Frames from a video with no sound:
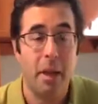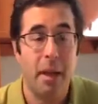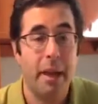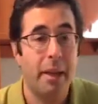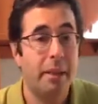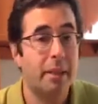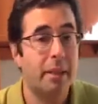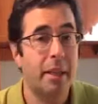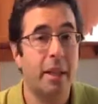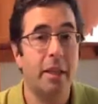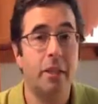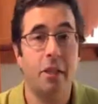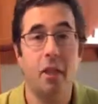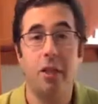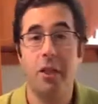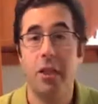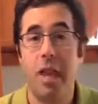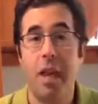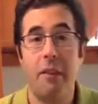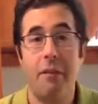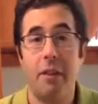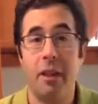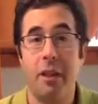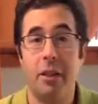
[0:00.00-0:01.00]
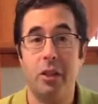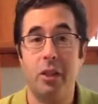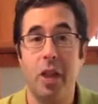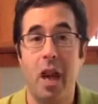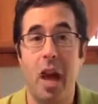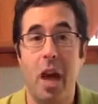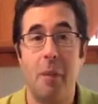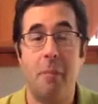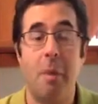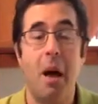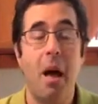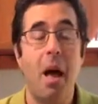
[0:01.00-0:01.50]
instead of just having a
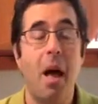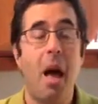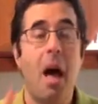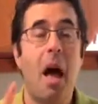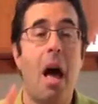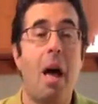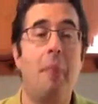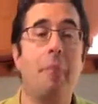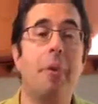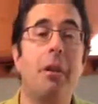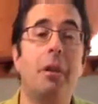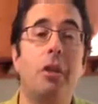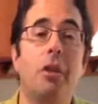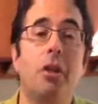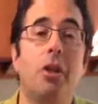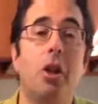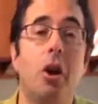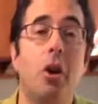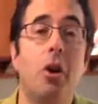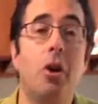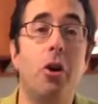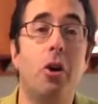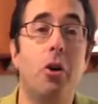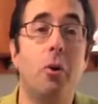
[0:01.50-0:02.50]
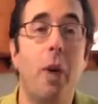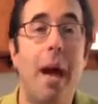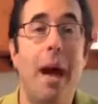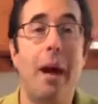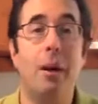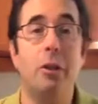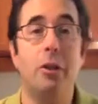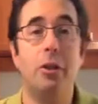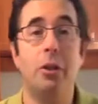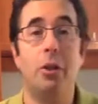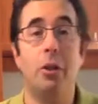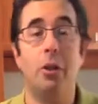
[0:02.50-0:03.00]
job. I'm going to show you
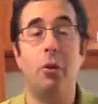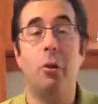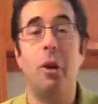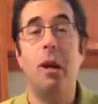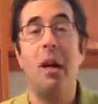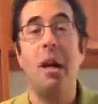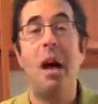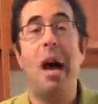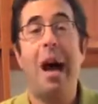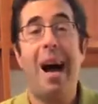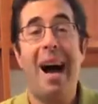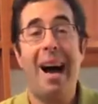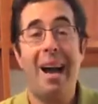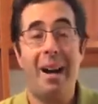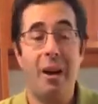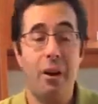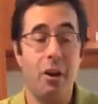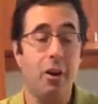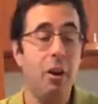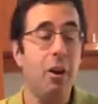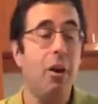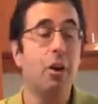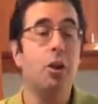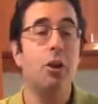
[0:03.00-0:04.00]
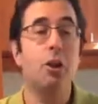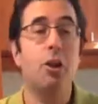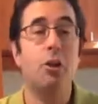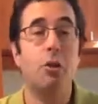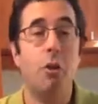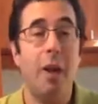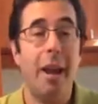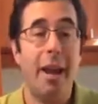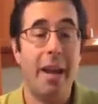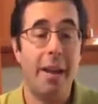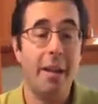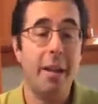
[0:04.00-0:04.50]
how to hire,
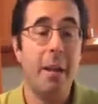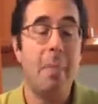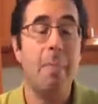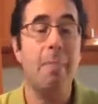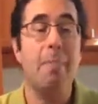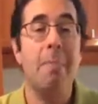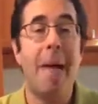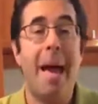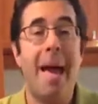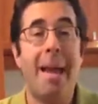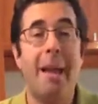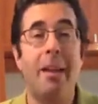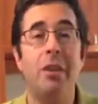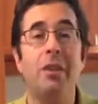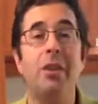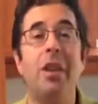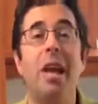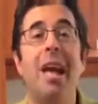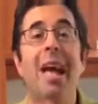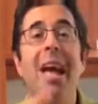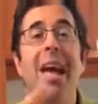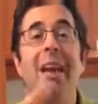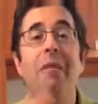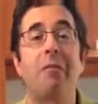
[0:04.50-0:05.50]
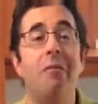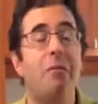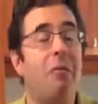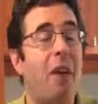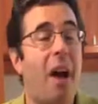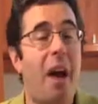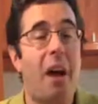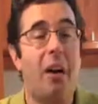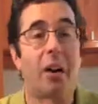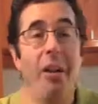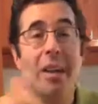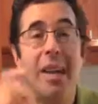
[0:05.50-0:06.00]
train, manage, and
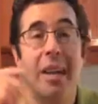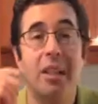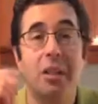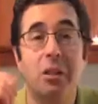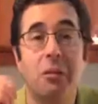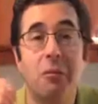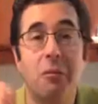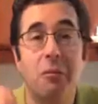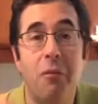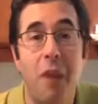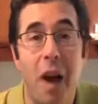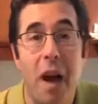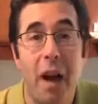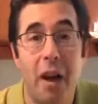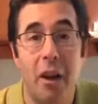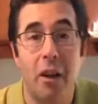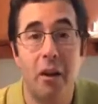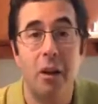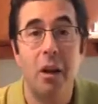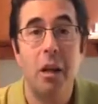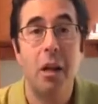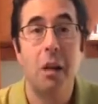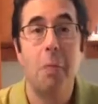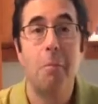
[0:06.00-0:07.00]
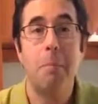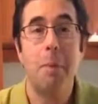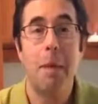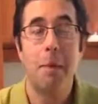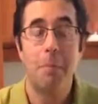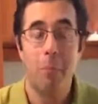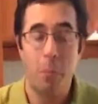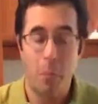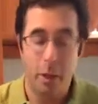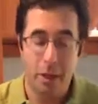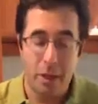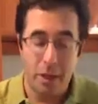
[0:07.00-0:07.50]
fire. Yes, fire
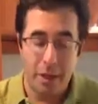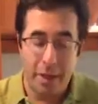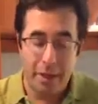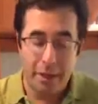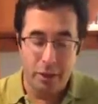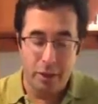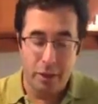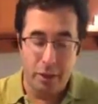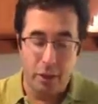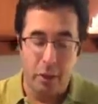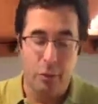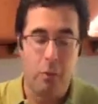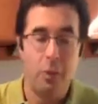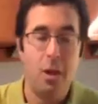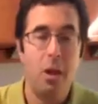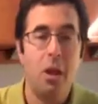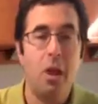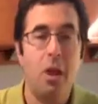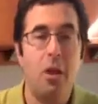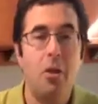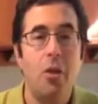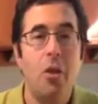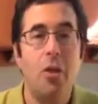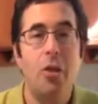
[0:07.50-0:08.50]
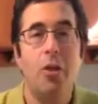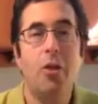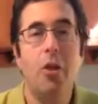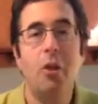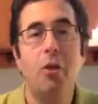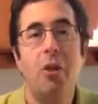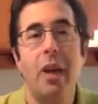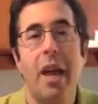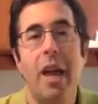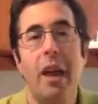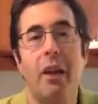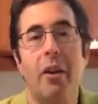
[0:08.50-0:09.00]
people when you need to. The
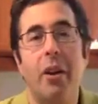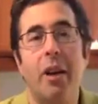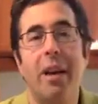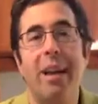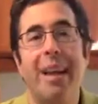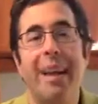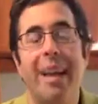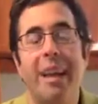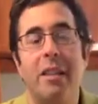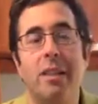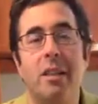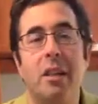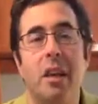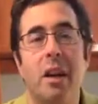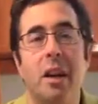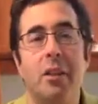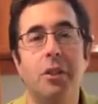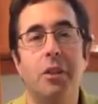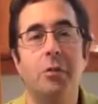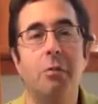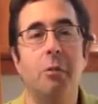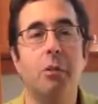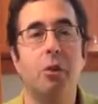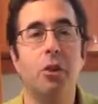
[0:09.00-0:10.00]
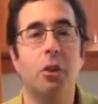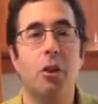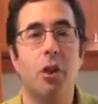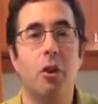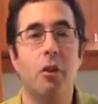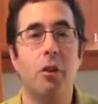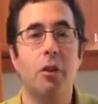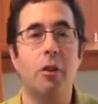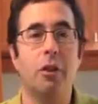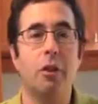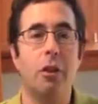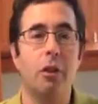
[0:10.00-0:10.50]
third area is customer
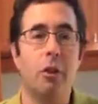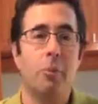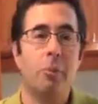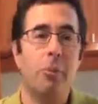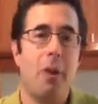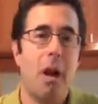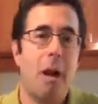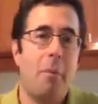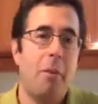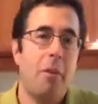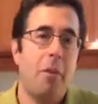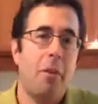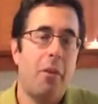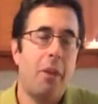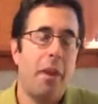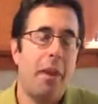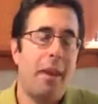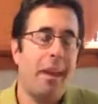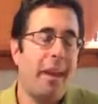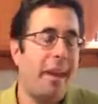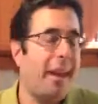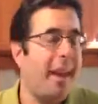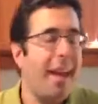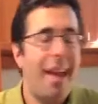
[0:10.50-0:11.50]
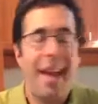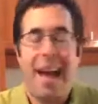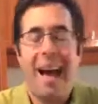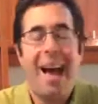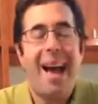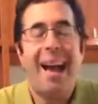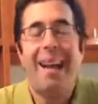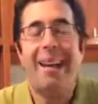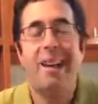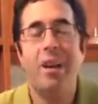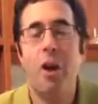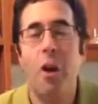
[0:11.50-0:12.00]
service, and you're probably thinking,
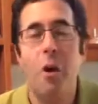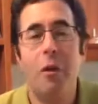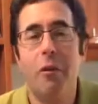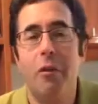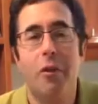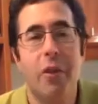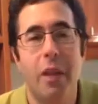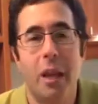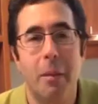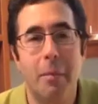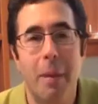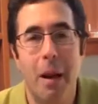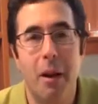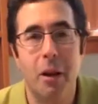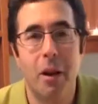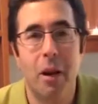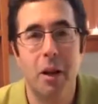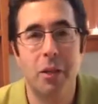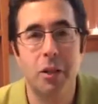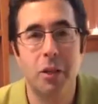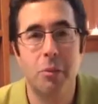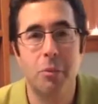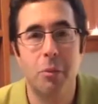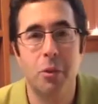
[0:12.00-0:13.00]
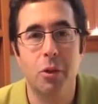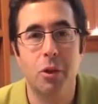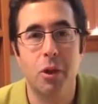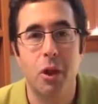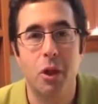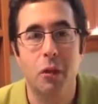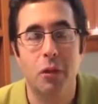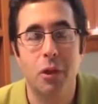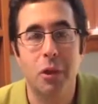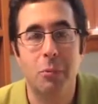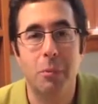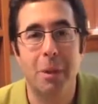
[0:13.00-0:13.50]
I know everything about customer
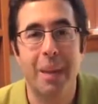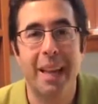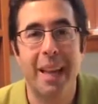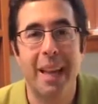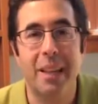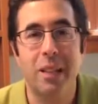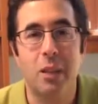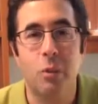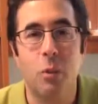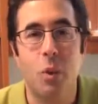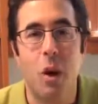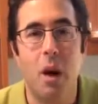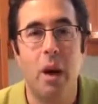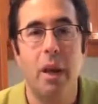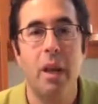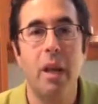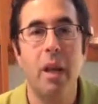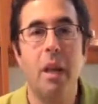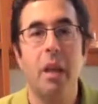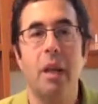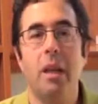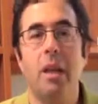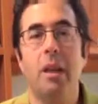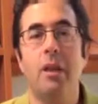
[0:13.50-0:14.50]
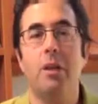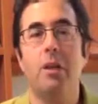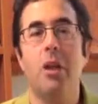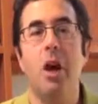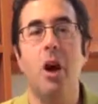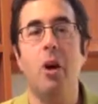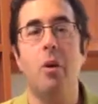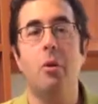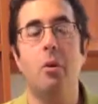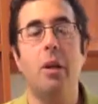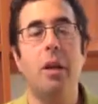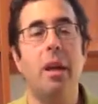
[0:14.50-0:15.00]
service, but guess what? You
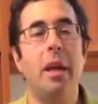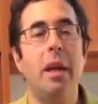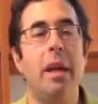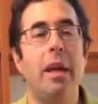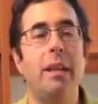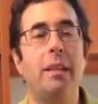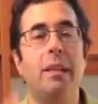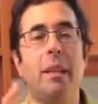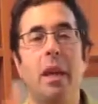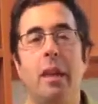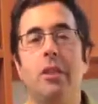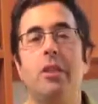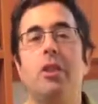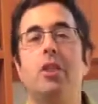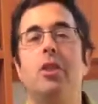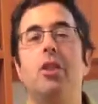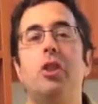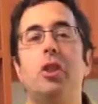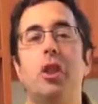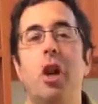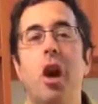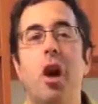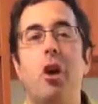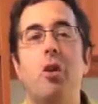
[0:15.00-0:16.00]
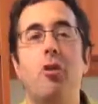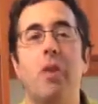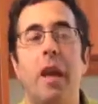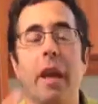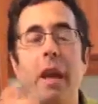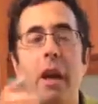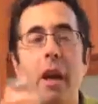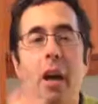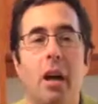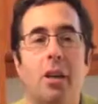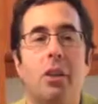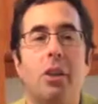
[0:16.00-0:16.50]
don't. It doesn't show
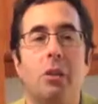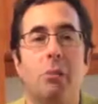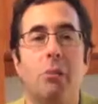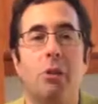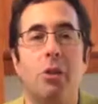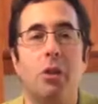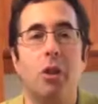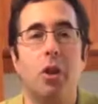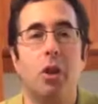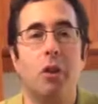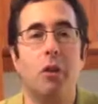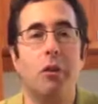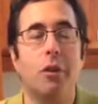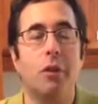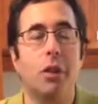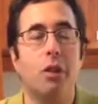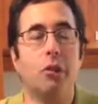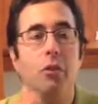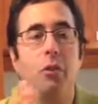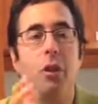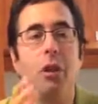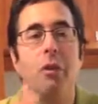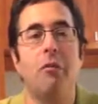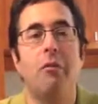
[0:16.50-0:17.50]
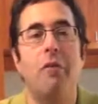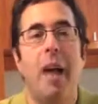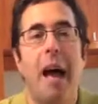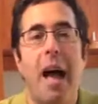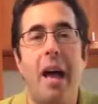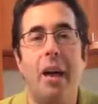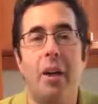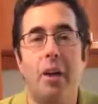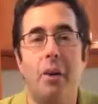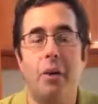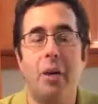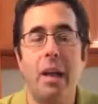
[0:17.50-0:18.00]
that customer service is really
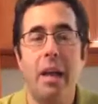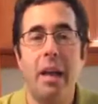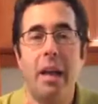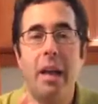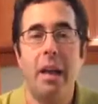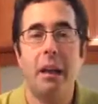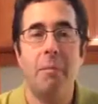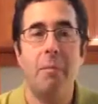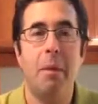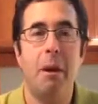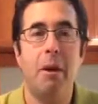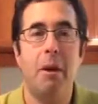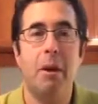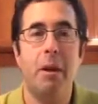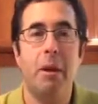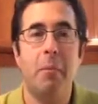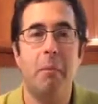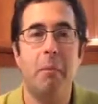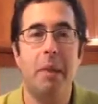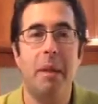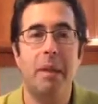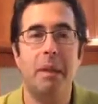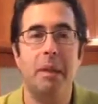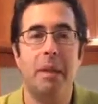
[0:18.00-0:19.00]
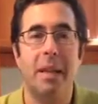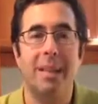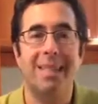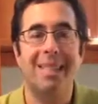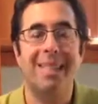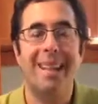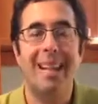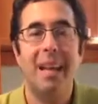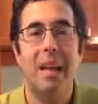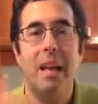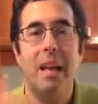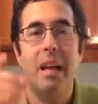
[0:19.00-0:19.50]
valued in American business.
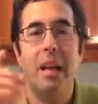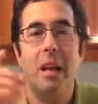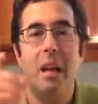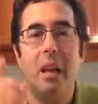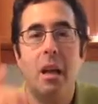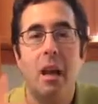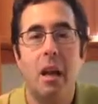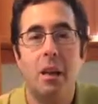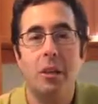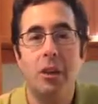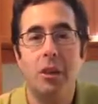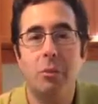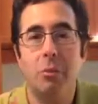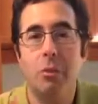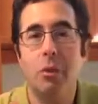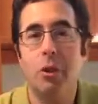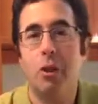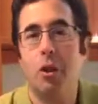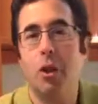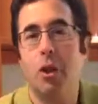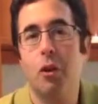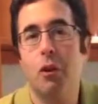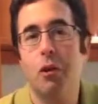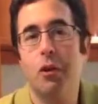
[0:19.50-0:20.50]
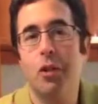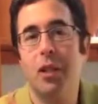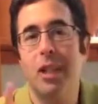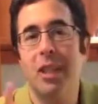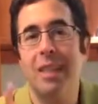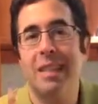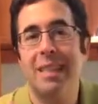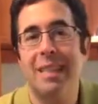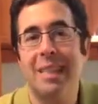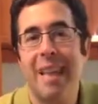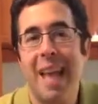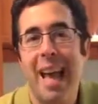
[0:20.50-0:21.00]
Customer service
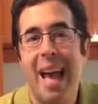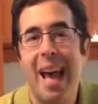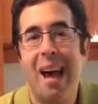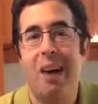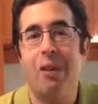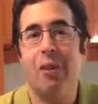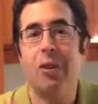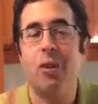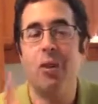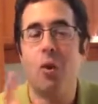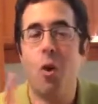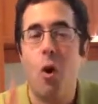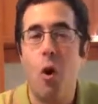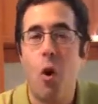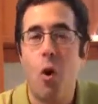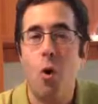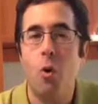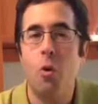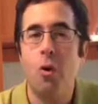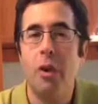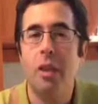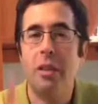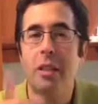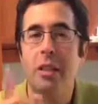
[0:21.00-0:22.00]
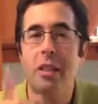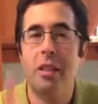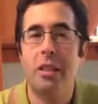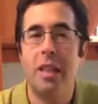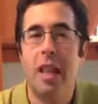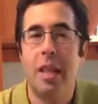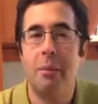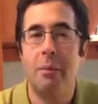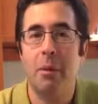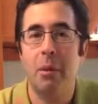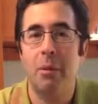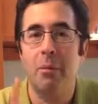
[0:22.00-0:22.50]
is now your only
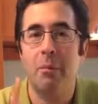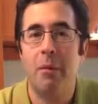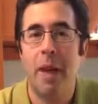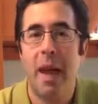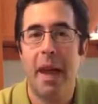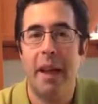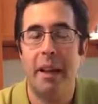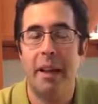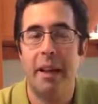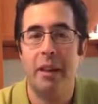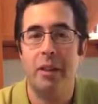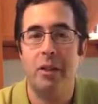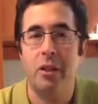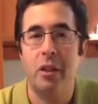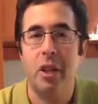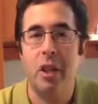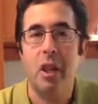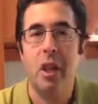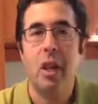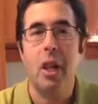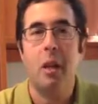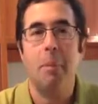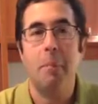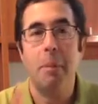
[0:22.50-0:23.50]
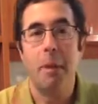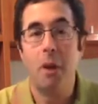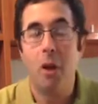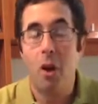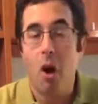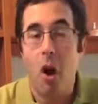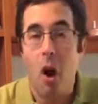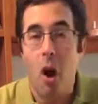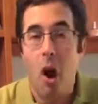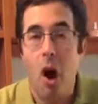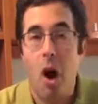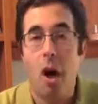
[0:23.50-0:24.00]
sustainable advantage
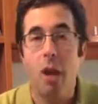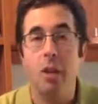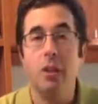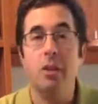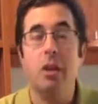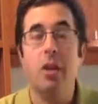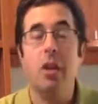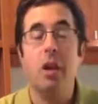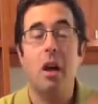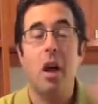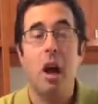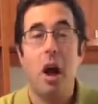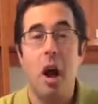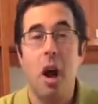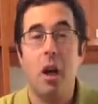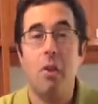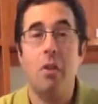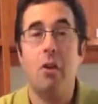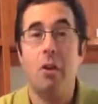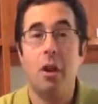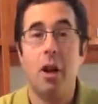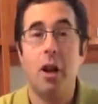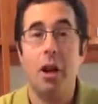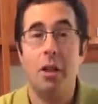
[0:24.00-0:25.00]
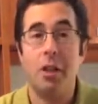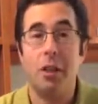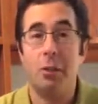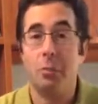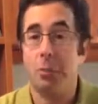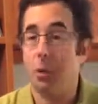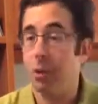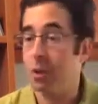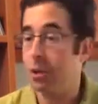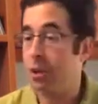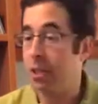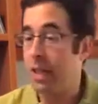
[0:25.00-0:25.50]
because other
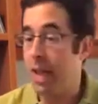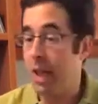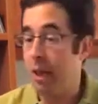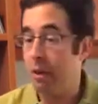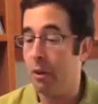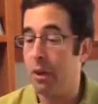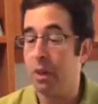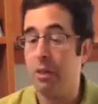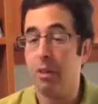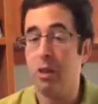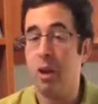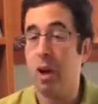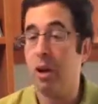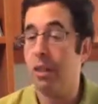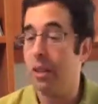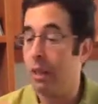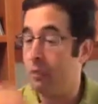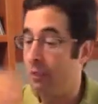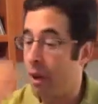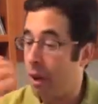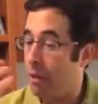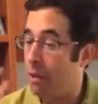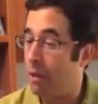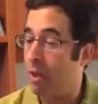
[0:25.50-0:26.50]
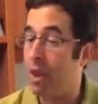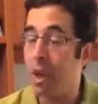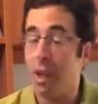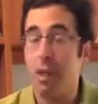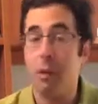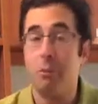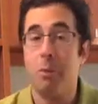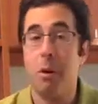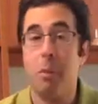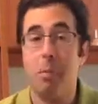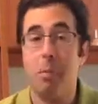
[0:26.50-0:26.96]
customers now can talk to every other customer